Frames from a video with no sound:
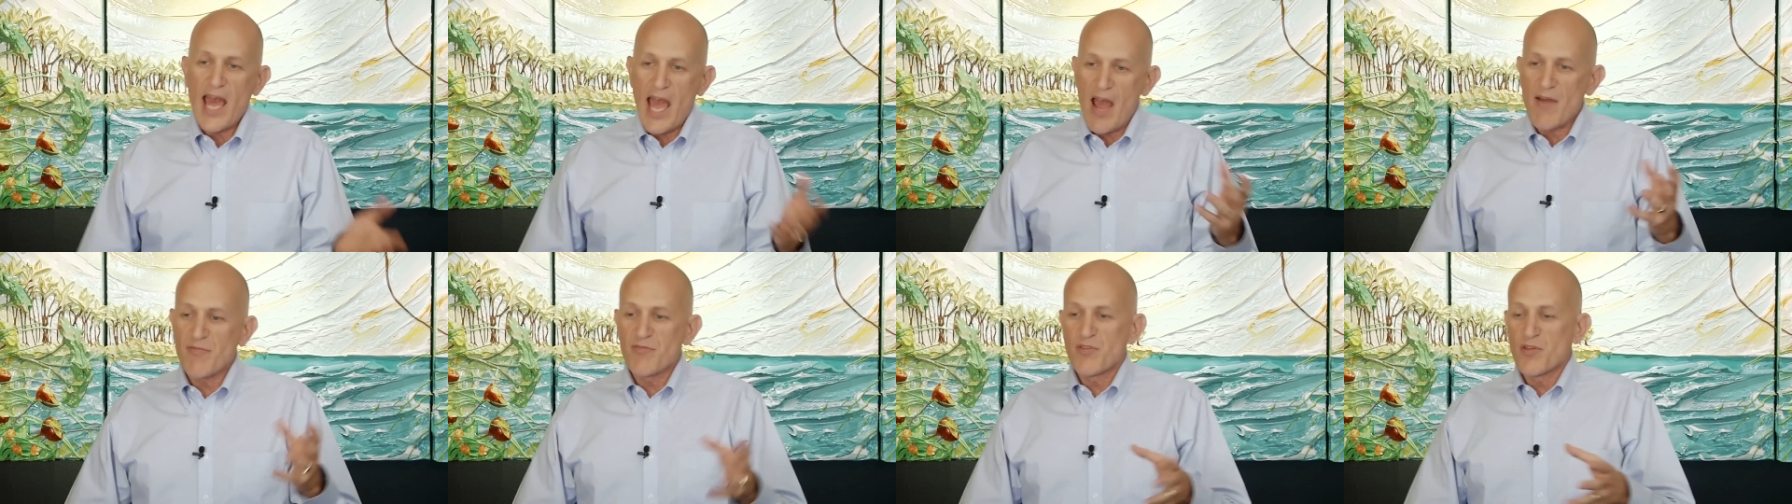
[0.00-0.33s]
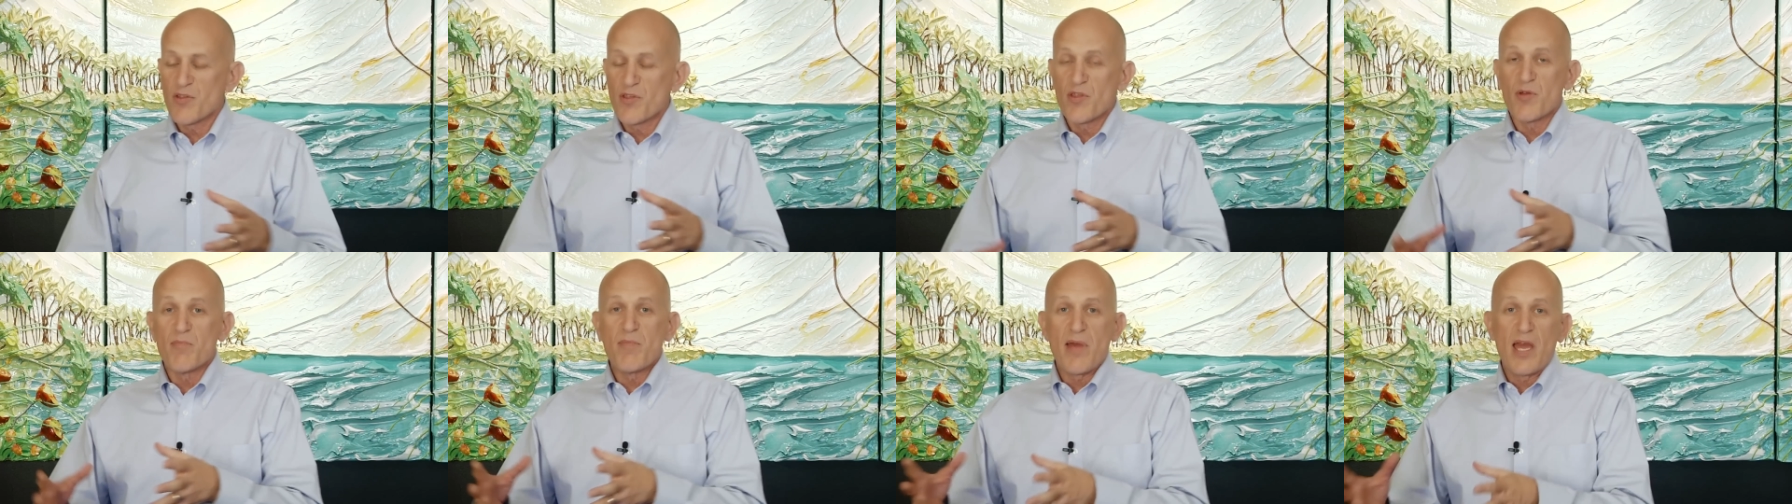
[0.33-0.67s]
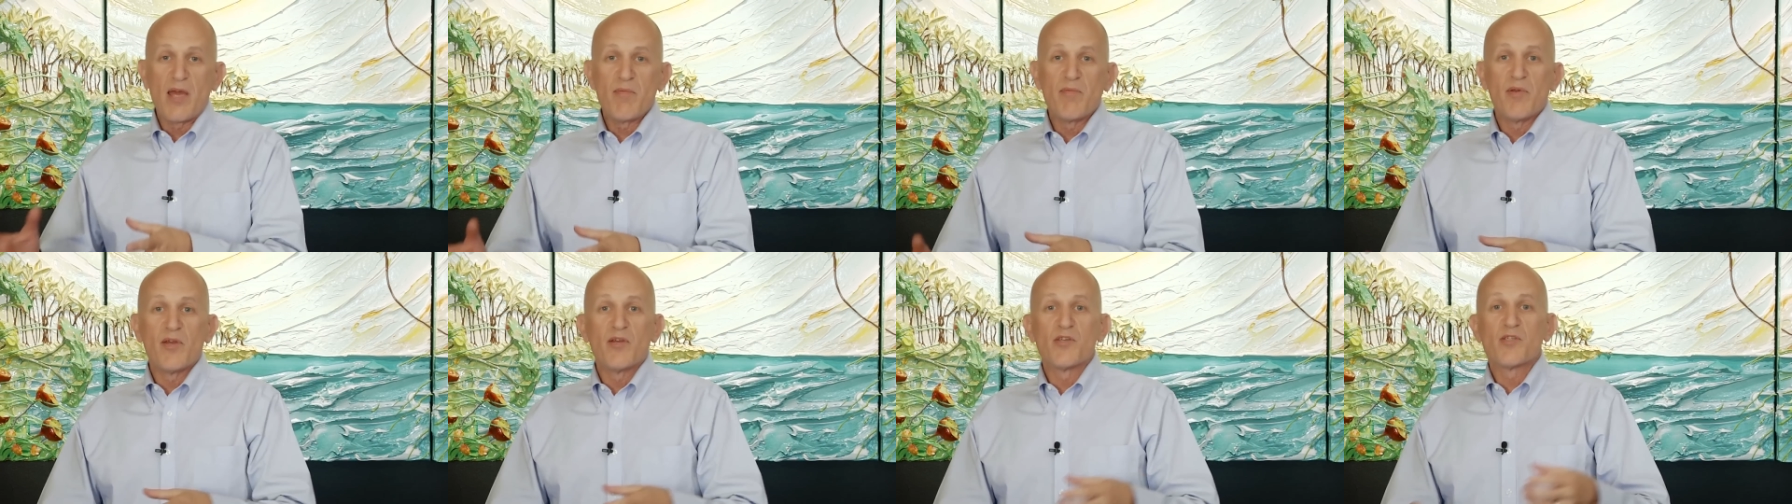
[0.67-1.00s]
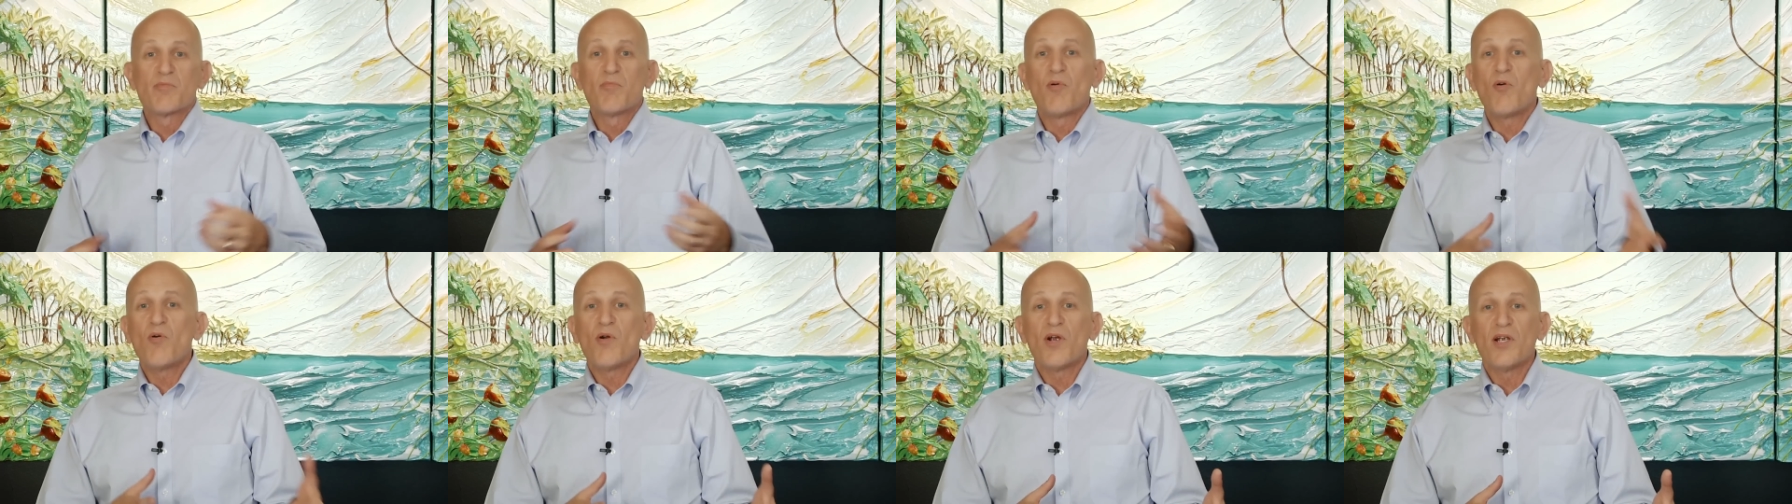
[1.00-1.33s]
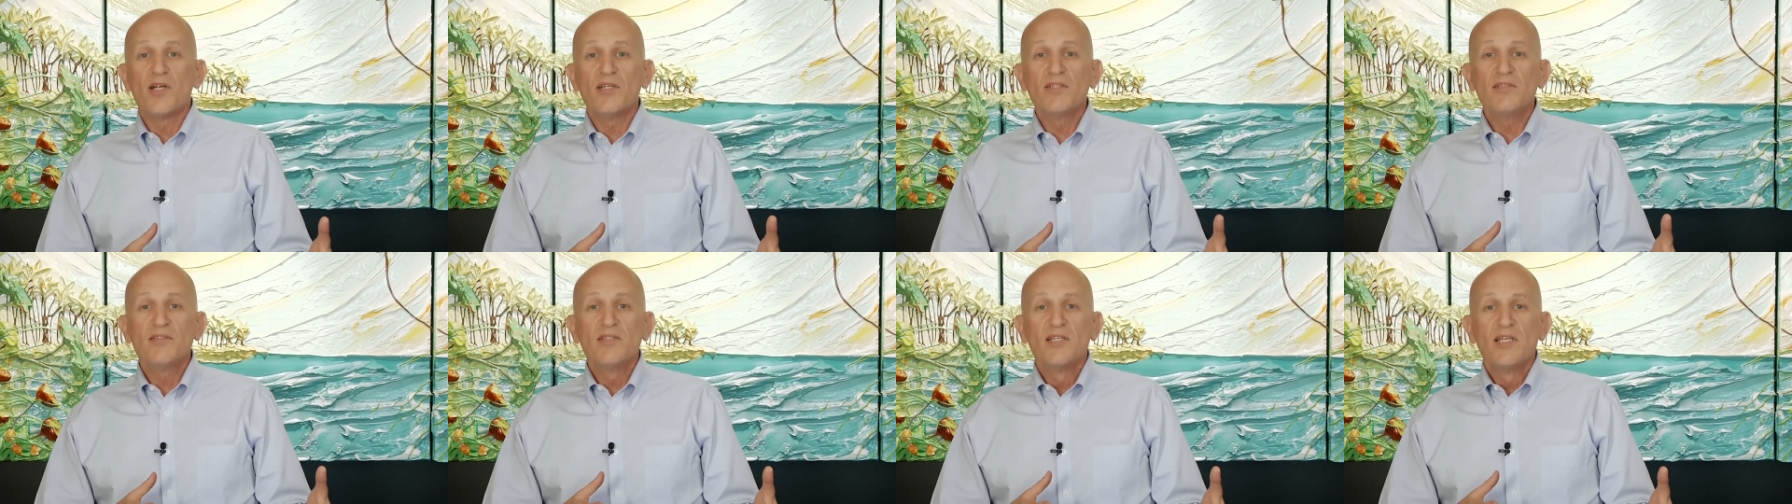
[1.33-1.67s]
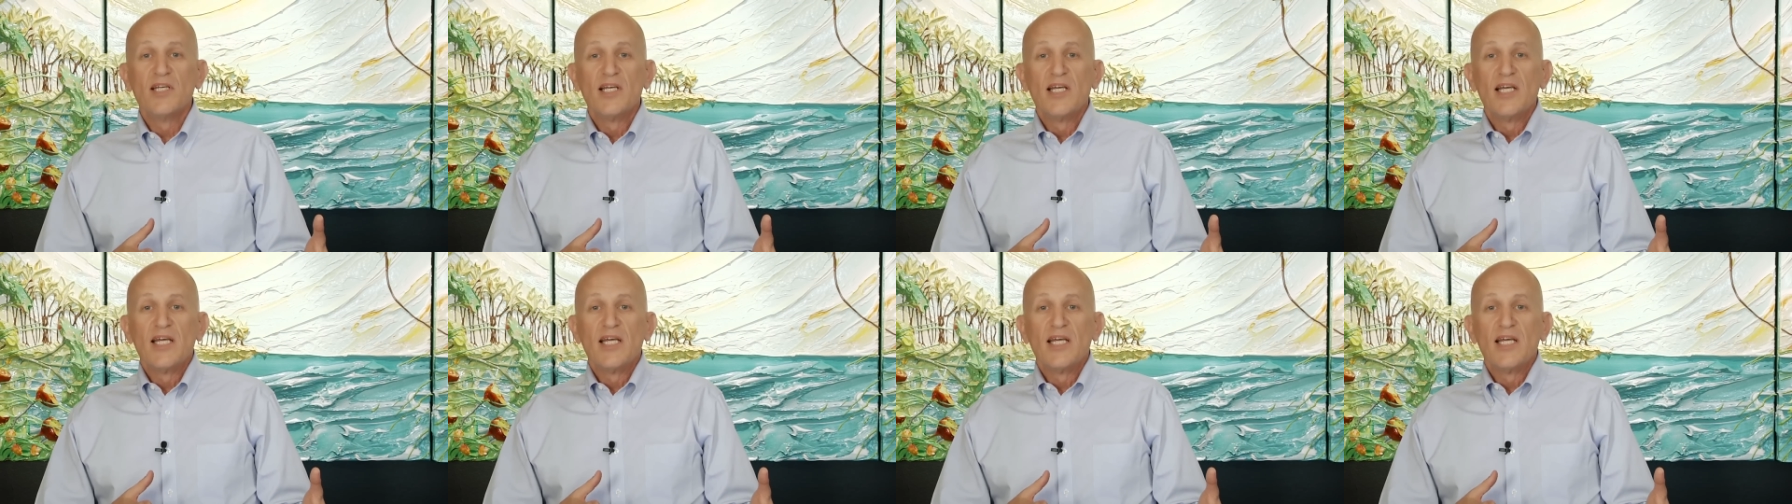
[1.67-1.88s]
after the baby is born,